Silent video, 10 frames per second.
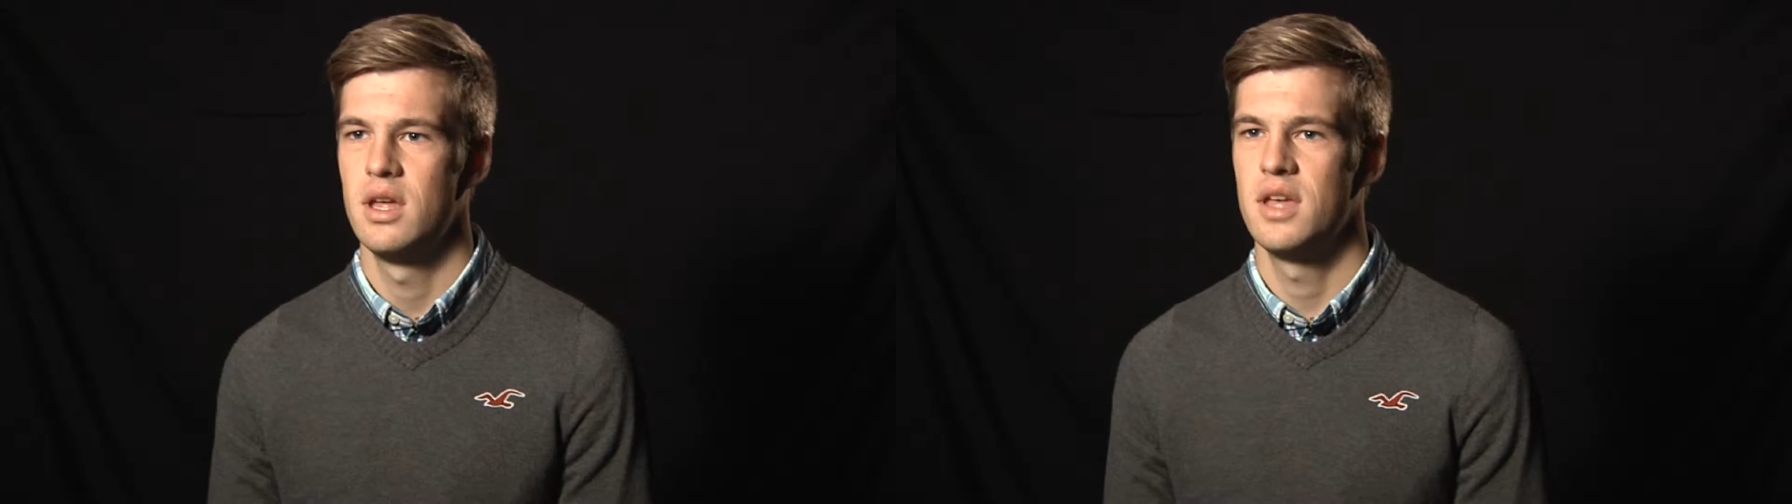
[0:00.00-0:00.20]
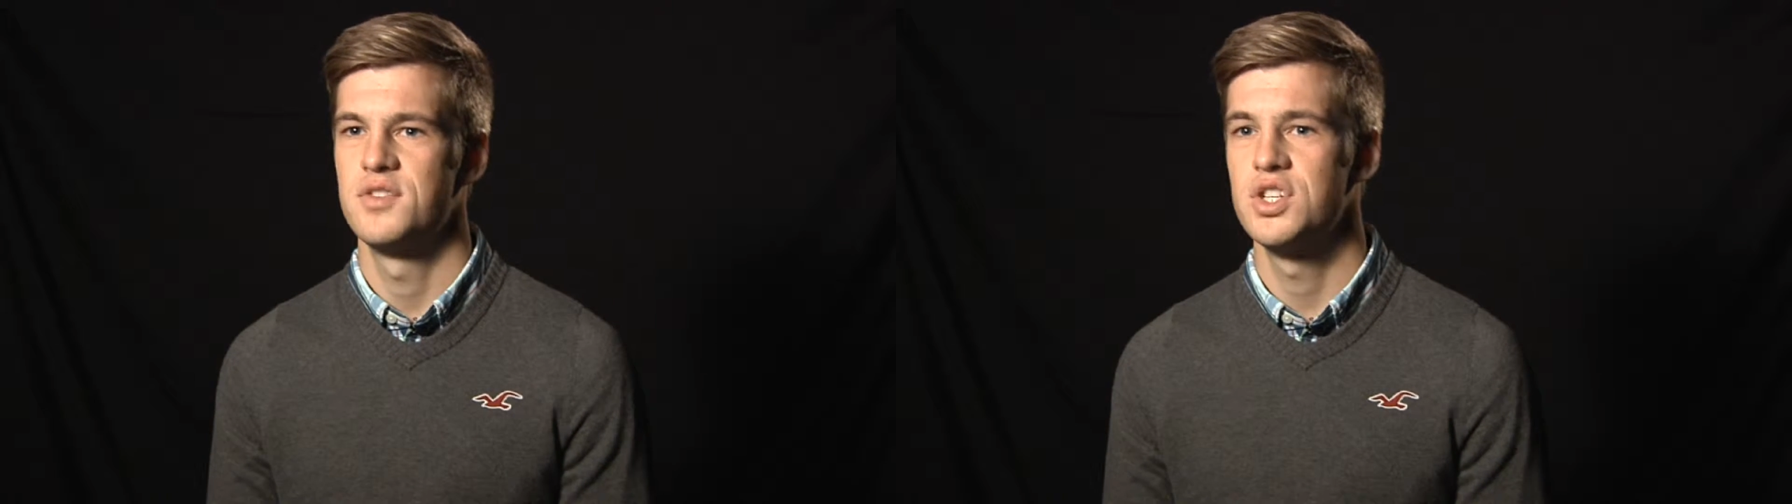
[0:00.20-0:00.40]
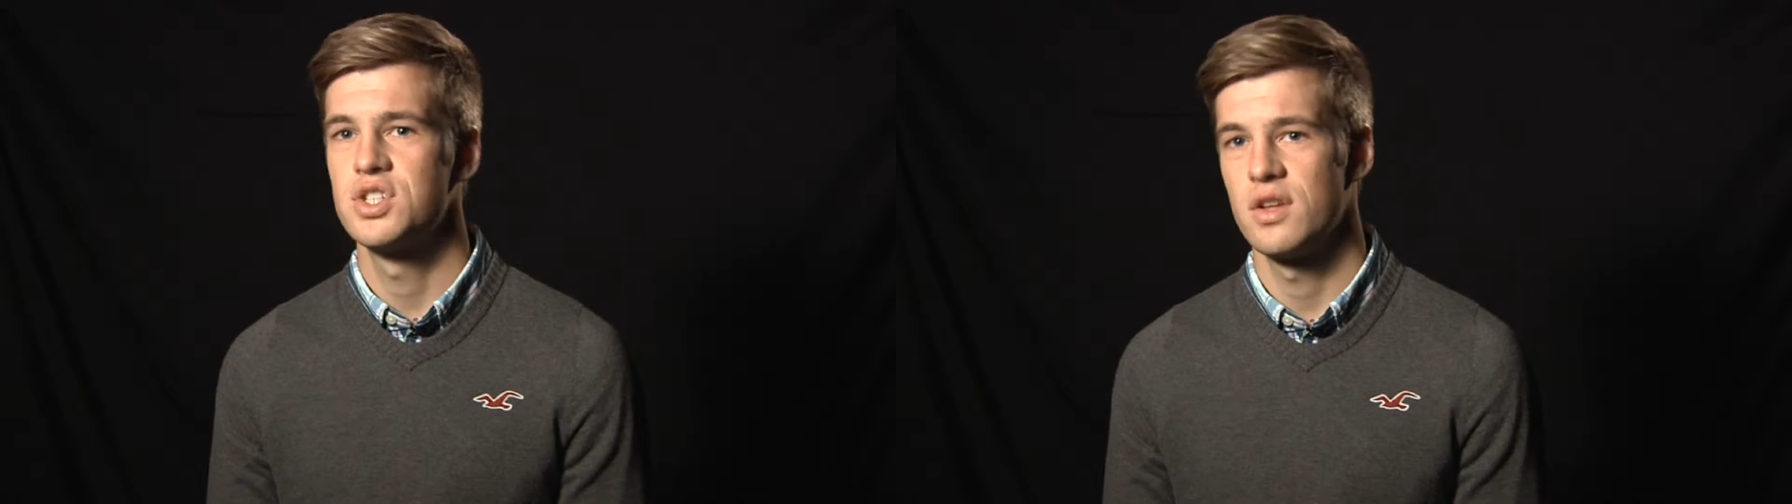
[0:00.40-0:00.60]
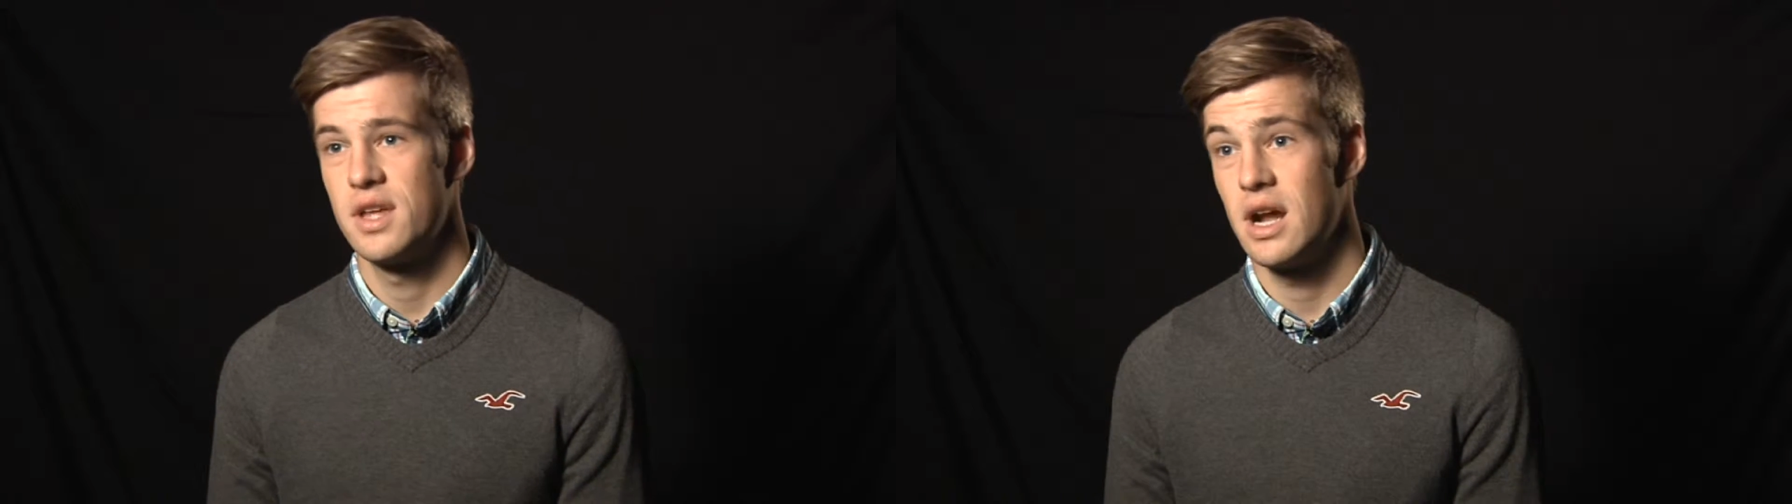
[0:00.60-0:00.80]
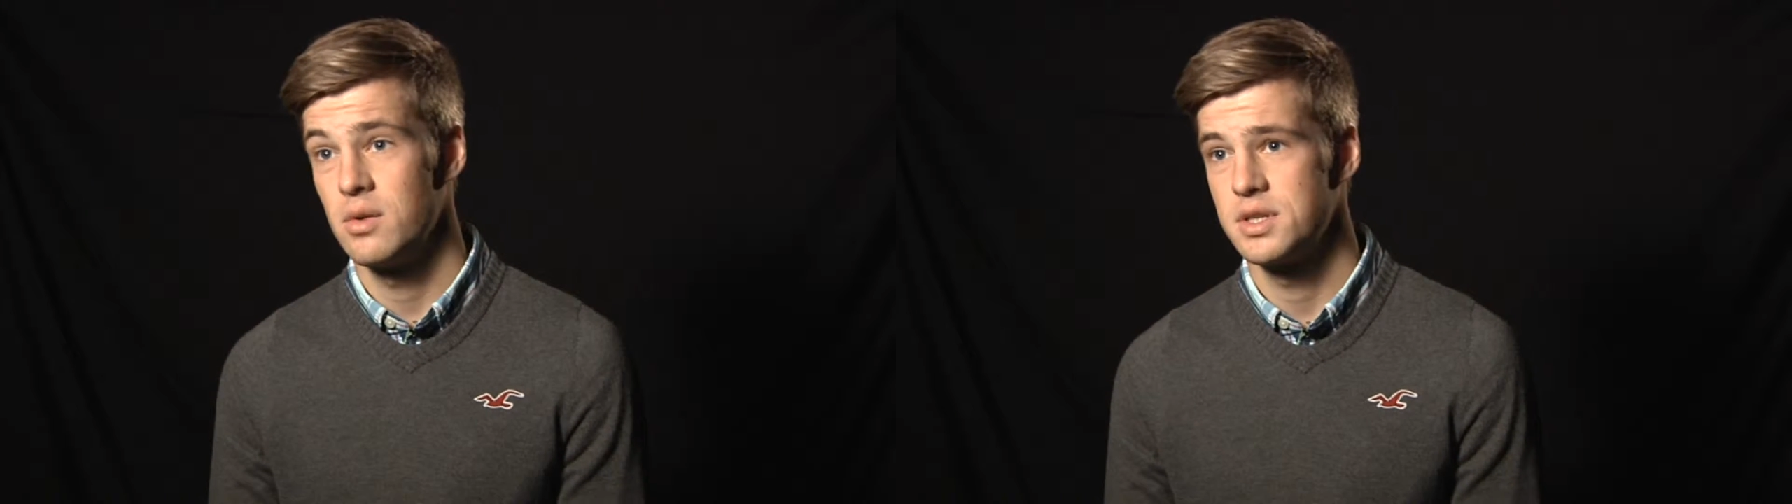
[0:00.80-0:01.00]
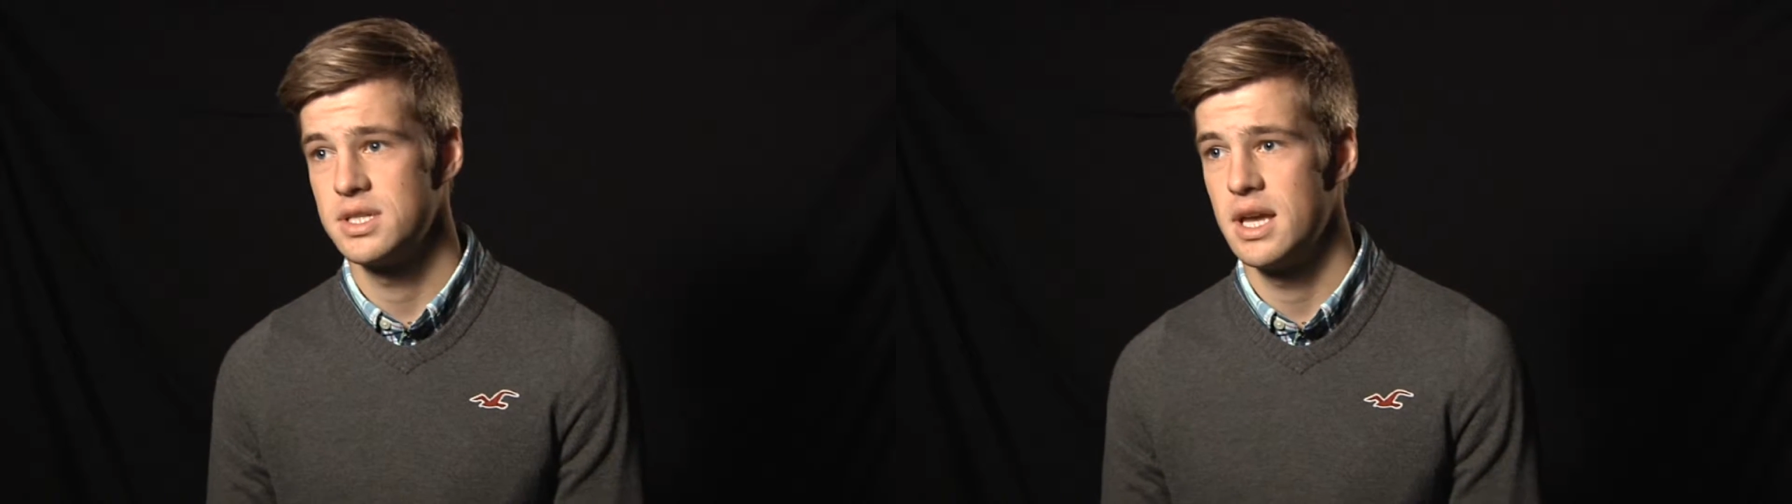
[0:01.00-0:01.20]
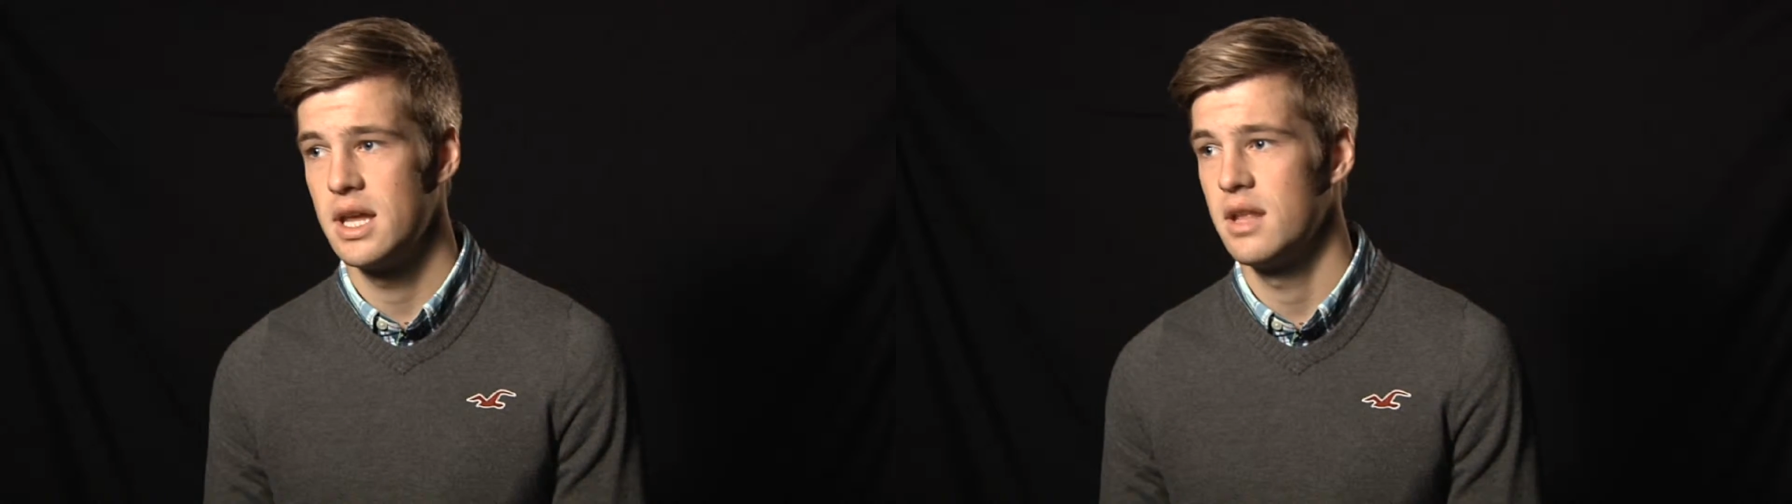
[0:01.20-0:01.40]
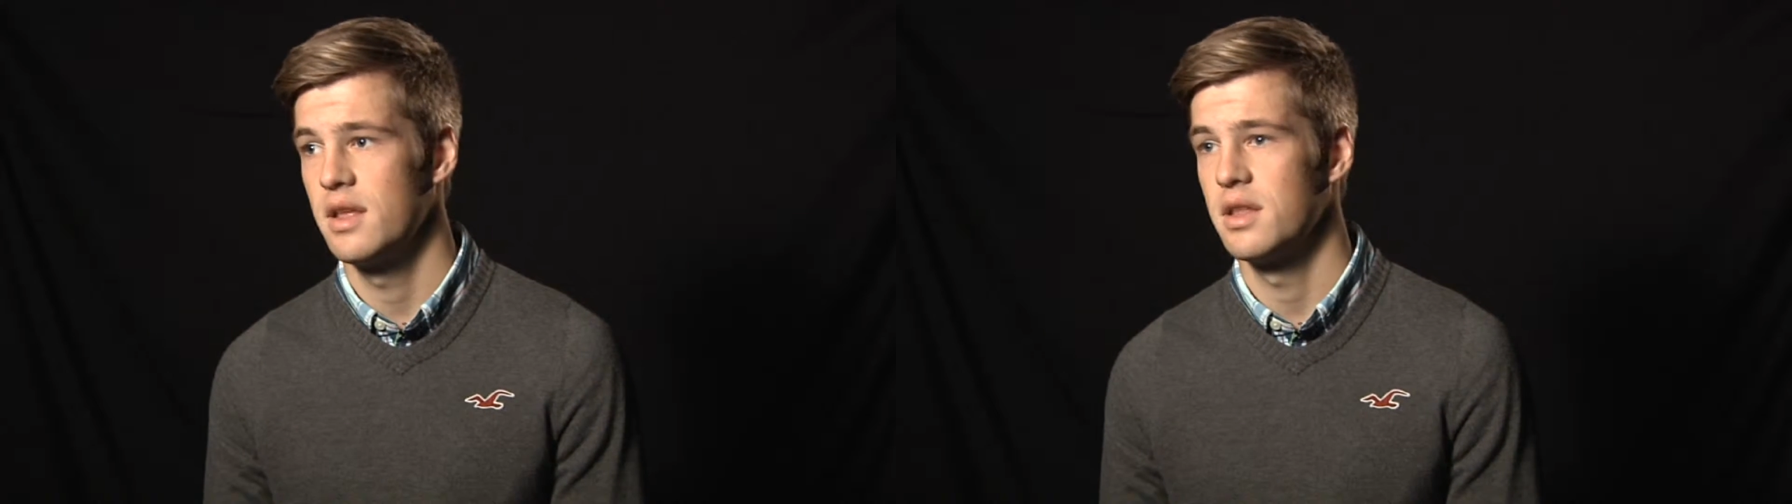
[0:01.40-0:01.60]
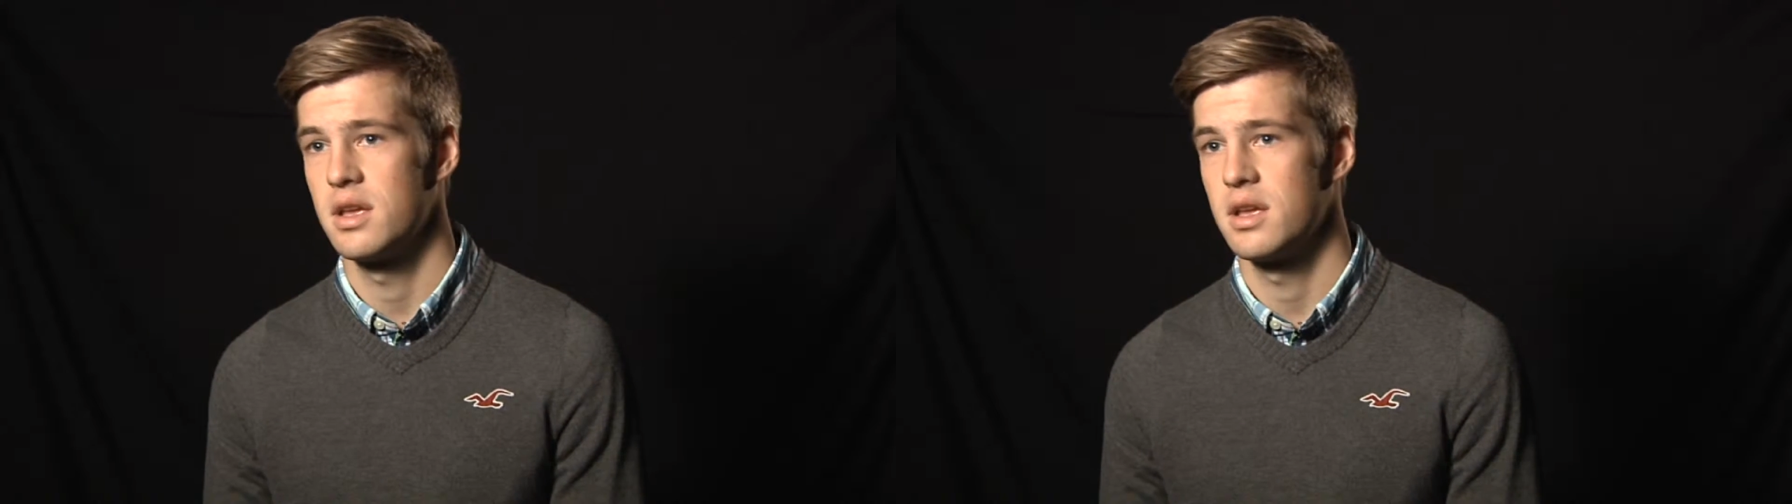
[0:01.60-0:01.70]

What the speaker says: if she saw that I was sad and then the